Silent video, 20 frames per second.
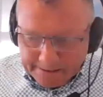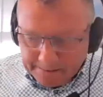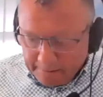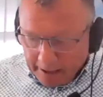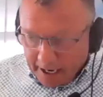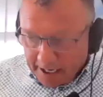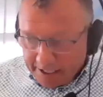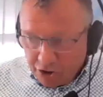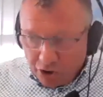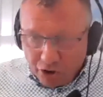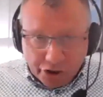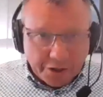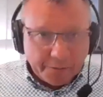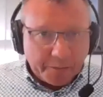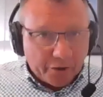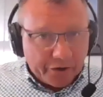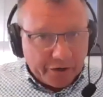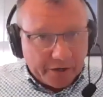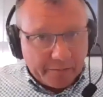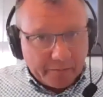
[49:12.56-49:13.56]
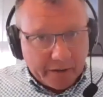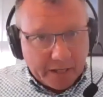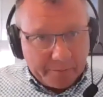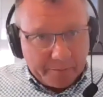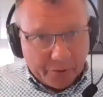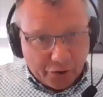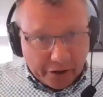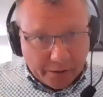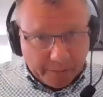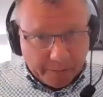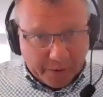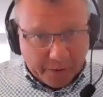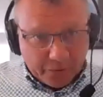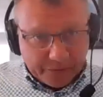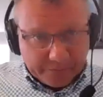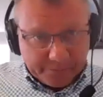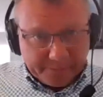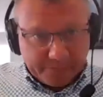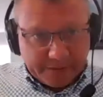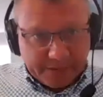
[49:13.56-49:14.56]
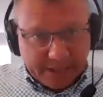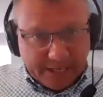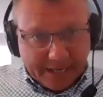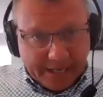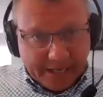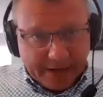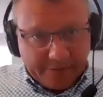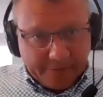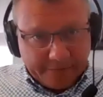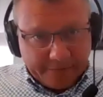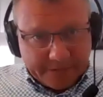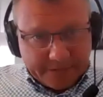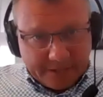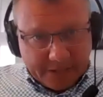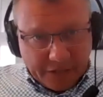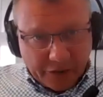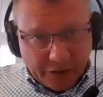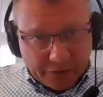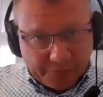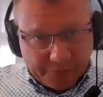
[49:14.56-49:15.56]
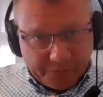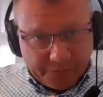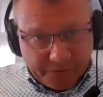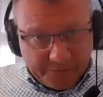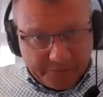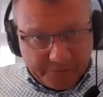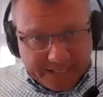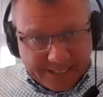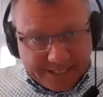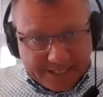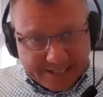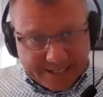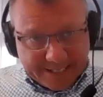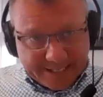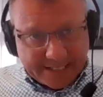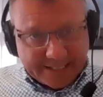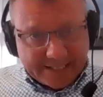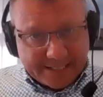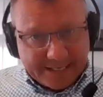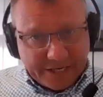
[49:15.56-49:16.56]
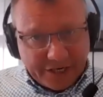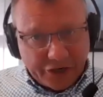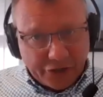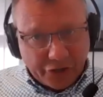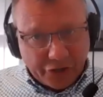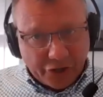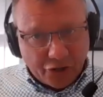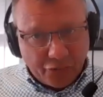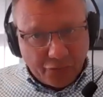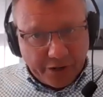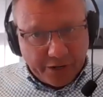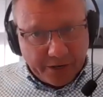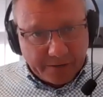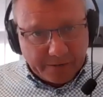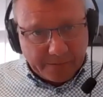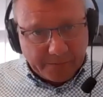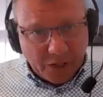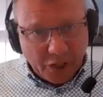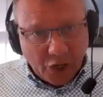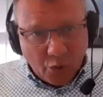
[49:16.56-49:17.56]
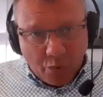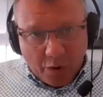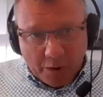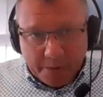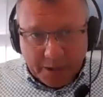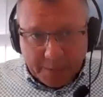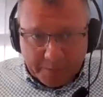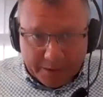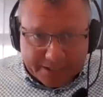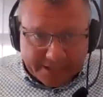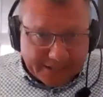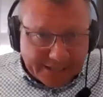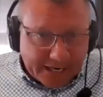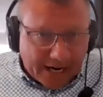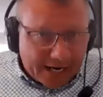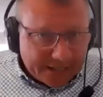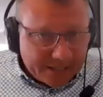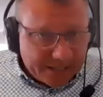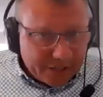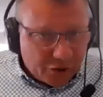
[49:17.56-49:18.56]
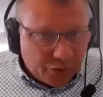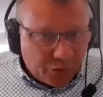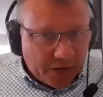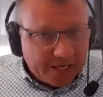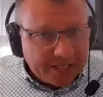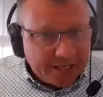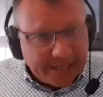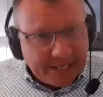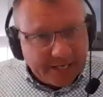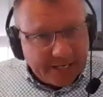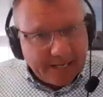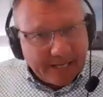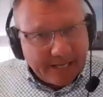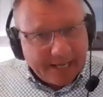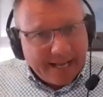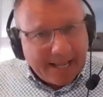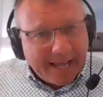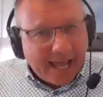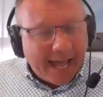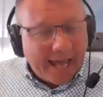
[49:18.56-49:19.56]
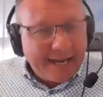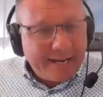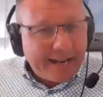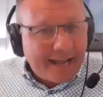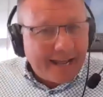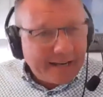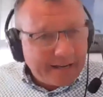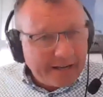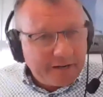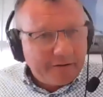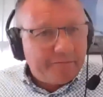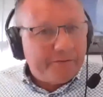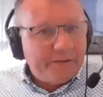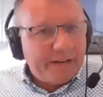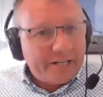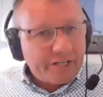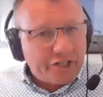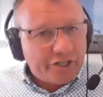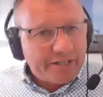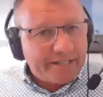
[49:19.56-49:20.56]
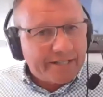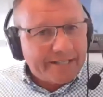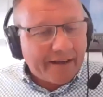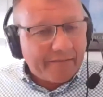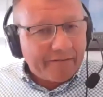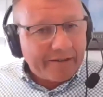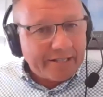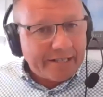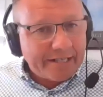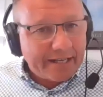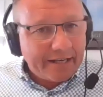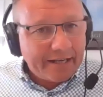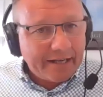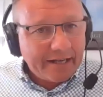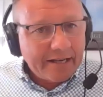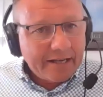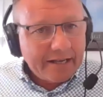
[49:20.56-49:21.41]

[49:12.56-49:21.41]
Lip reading: I talked about it in my book about the 50 to 60 year career, where people start at 20 and kind of finish at 70.